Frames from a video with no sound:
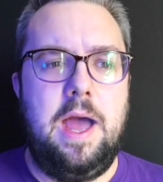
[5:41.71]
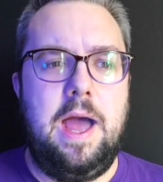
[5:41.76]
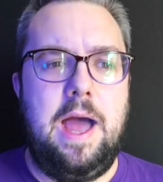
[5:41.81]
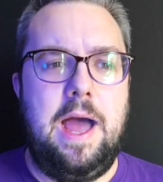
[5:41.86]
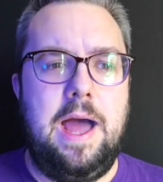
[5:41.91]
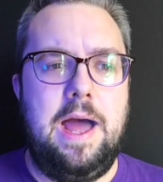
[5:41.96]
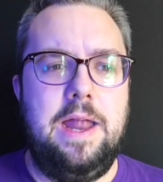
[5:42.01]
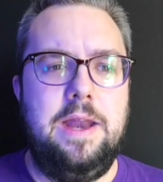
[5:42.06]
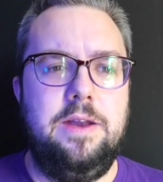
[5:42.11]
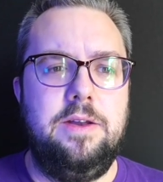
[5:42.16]

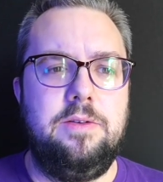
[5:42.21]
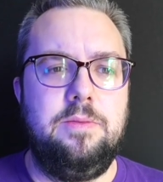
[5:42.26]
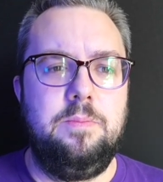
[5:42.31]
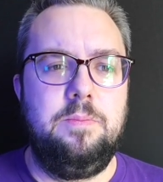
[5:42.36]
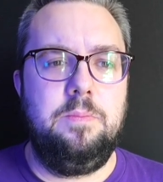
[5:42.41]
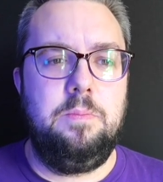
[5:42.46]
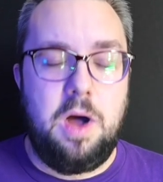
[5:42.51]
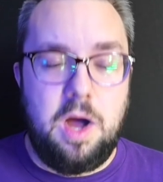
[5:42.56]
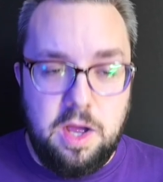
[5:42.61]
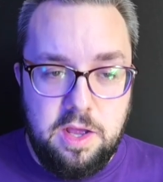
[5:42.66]
And
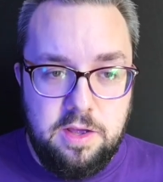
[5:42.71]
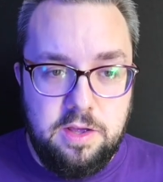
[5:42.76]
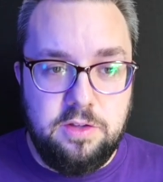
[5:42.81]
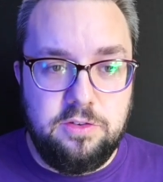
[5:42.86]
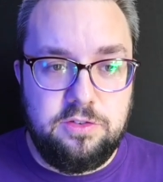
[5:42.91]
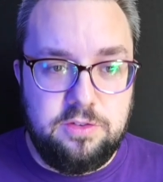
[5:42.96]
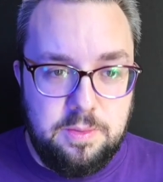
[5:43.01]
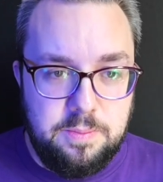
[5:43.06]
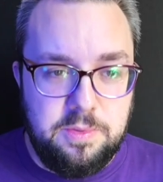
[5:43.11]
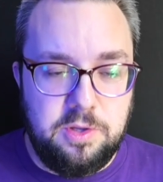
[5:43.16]
my
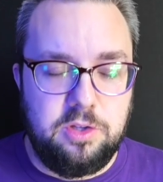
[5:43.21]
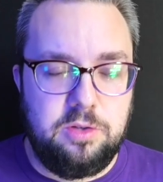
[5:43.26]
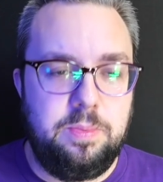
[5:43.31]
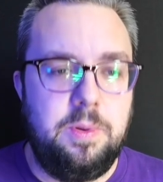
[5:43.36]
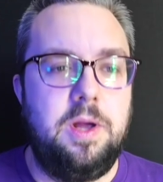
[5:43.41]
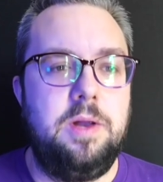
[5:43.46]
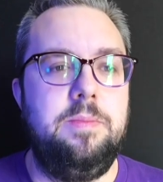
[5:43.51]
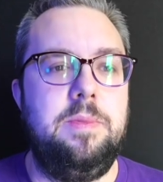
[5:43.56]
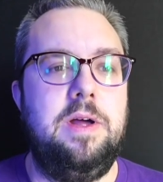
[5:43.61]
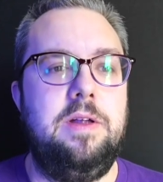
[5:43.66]
Symbiote
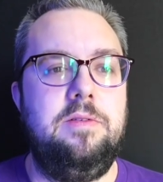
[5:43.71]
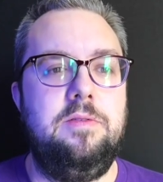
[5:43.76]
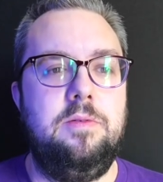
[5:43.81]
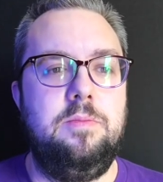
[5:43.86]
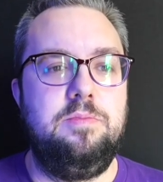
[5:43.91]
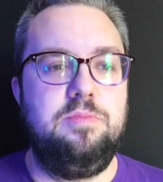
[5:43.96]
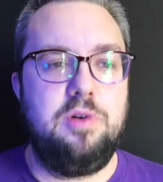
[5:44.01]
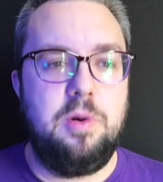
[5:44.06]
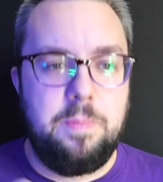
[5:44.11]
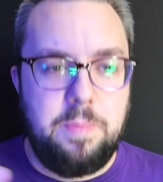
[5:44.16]
Spider-Man
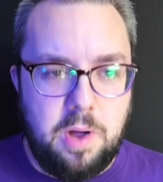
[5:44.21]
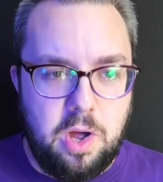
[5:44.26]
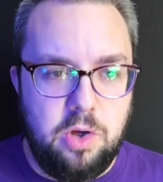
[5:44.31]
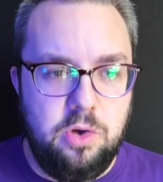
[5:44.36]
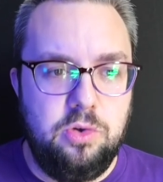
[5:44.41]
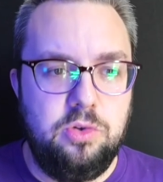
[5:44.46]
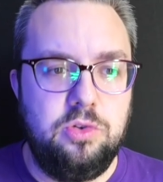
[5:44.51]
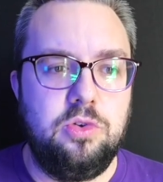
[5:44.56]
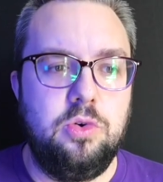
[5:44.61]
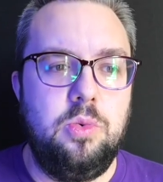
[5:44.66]

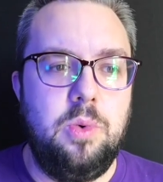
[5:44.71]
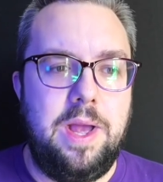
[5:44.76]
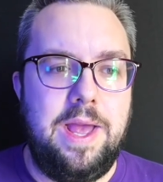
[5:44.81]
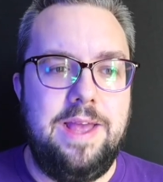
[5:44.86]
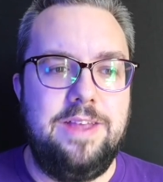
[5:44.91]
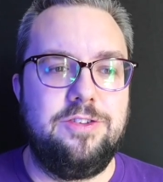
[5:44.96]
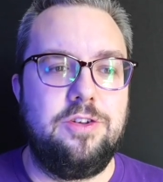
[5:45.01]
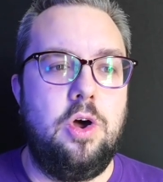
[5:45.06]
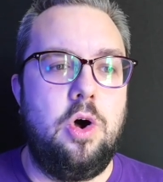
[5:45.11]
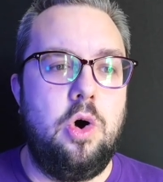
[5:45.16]
proposal
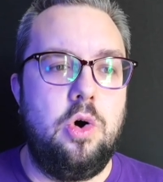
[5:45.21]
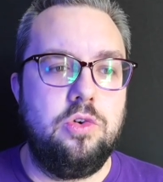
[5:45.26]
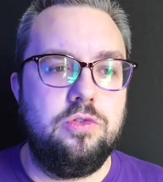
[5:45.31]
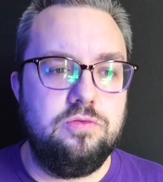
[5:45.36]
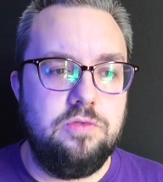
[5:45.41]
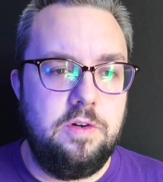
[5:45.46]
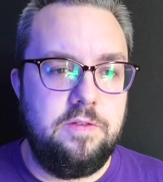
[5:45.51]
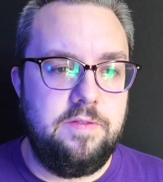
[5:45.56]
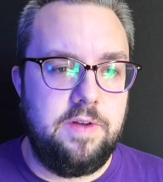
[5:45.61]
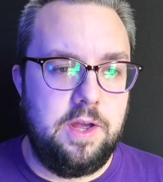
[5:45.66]
is, on
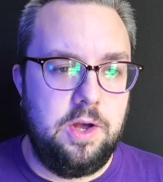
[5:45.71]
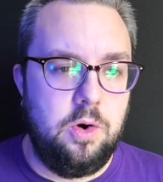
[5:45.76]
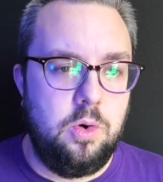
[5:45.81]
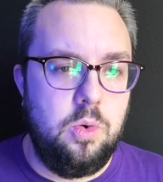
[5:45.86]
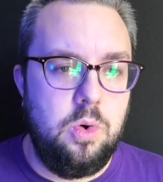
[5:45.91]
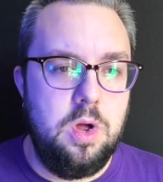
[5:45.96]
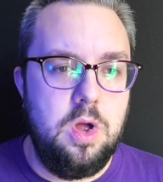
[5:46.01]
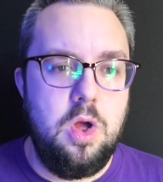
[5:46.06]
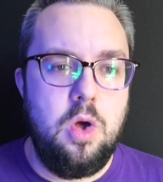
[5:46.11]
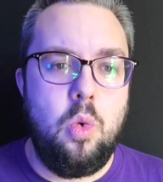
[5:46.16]

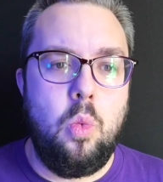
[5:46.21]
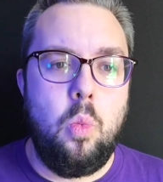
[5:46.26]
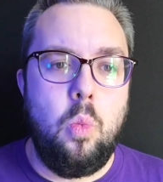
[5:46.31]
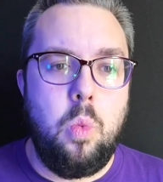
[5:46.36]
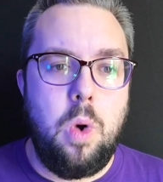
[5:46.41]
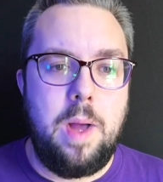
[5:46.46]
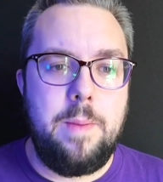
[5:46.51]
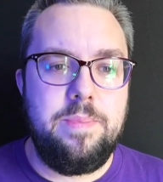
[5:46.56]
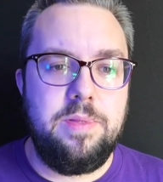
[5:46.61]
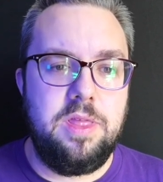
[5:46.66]
reveal,
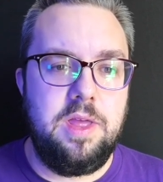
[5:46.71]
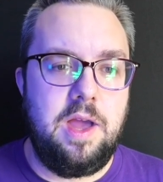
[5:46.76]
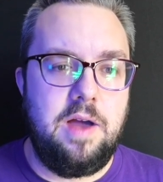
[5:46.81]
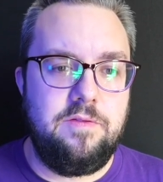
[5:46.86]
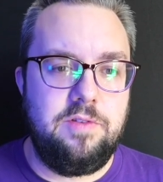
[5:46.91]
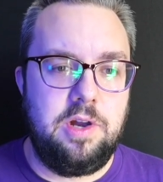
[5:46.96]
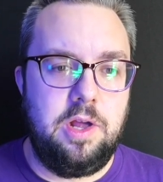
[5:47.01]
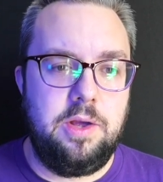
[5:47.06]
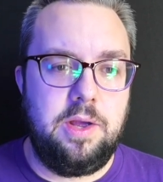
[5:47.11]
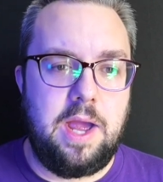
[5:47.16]
web the
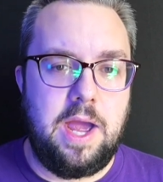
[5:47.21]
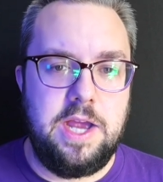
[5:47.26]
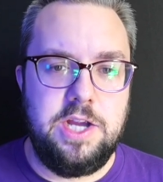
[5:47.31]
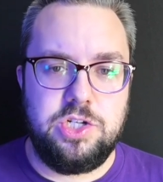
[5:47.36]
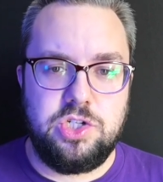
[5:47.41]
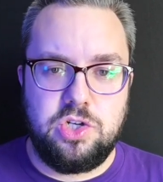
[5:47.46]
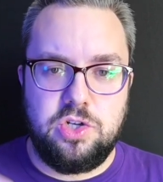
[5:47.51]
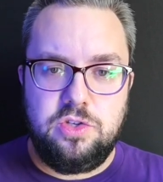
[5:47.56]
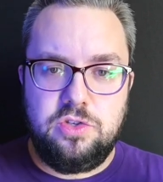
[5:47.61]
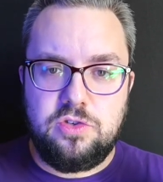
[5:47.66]
other
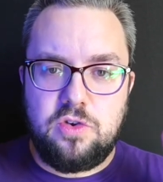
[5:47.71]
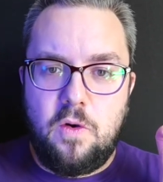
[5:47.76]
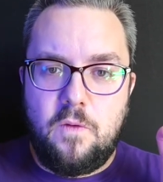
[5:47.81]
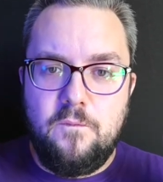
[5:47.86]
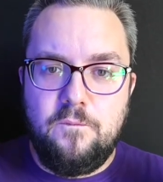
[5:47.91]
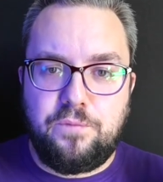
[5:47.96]
locations.